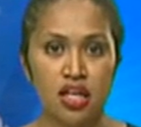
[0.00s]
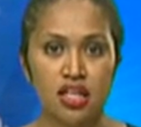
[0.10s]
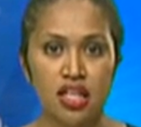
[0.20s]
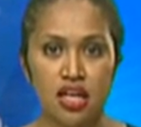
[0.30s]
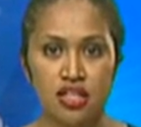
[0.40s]

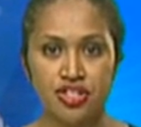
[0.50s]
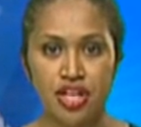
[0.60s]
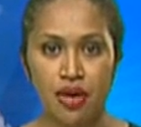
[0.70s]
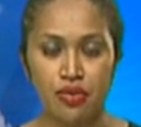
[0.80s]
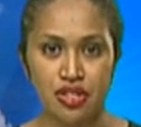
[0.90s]
Cloud and
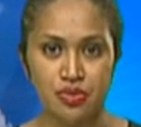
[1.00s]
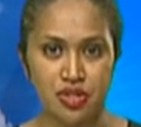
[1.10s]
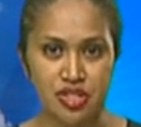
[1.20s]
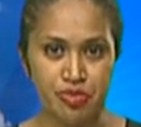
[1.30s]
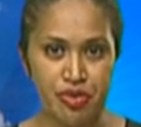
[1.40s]
showers
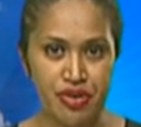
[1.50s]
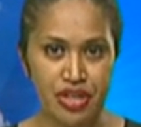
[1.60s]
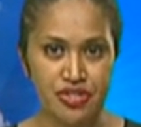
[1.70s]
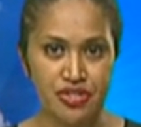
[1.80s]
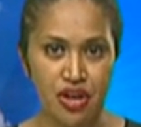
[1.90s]
was
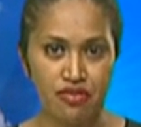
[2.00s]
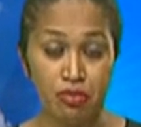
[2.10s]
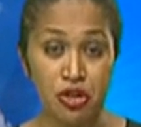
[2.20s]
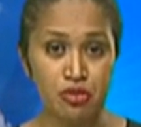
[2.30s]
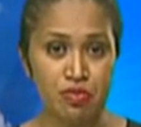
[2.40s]
experienced over
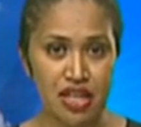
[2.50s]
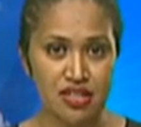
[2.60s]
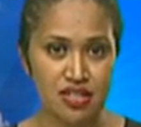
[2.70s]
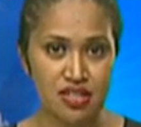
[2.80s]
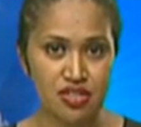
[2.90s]
most
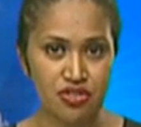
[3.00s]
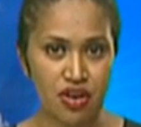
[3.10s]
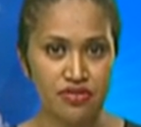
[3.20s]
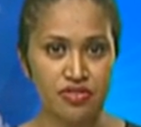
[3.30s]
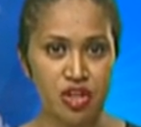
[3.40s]
places. A
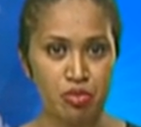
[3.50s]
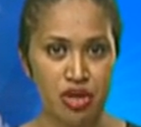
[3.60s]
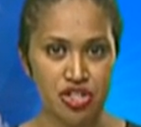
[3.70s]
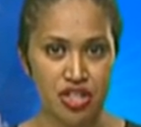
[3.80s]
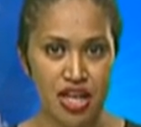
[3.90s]
trough of low
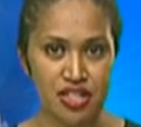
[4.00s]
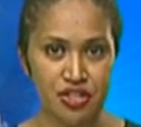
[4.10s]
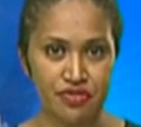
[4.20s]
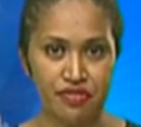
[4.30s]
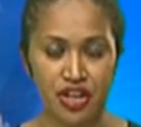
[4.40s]
pressure lies
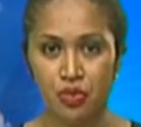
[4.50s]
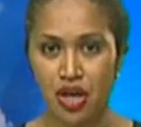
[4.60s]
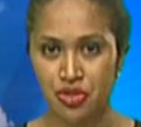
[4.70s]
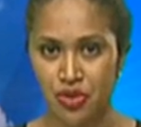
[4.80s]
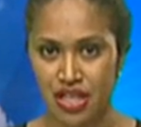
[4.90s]
over
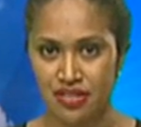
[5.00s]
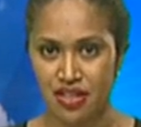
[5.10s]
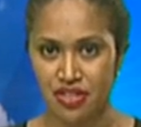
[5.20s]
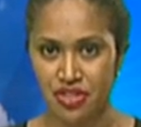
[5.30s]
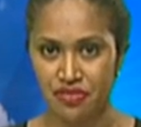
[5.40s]
Vanuatu and
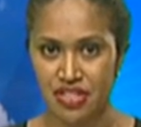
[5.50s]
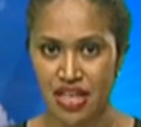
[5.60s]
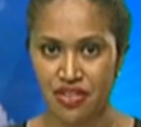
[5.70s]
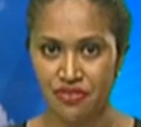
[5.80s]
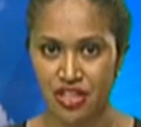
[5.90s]
extends over
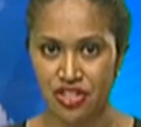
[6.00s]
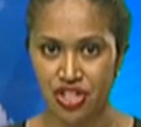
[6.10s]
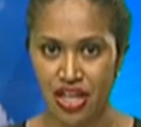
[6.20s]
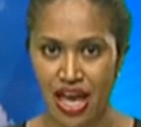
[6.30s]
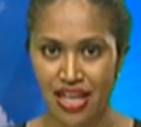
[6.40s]
south of
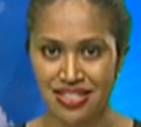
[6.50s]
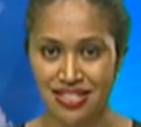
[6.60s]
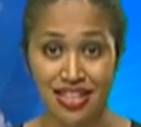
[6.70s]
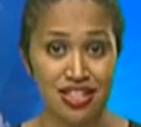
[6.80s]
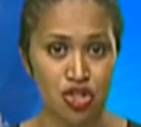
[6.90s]
Fiji and to
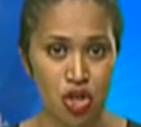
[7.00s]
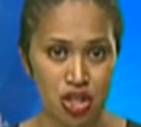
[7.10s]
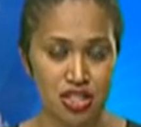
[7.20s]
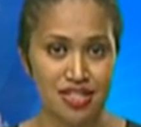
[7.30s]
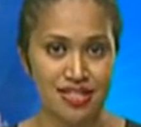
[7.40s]
southern
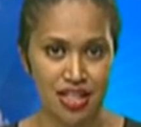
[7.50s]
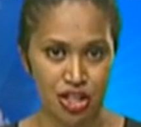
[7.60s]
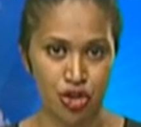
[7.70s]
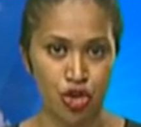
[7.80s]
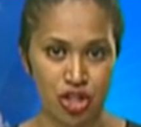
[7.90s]
Tonga to
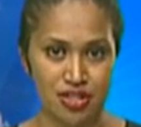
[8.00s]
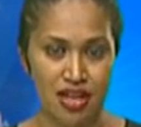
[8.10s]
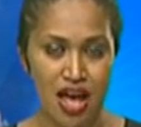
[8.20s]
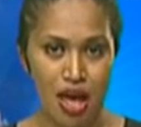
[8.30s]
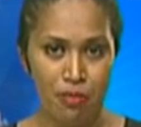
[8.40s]
southern Cooks.
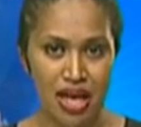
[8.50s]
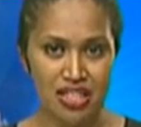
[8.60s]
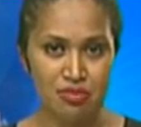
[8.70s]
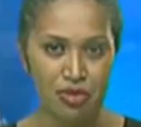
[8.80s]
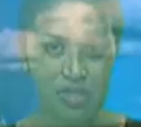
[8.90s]
Maximum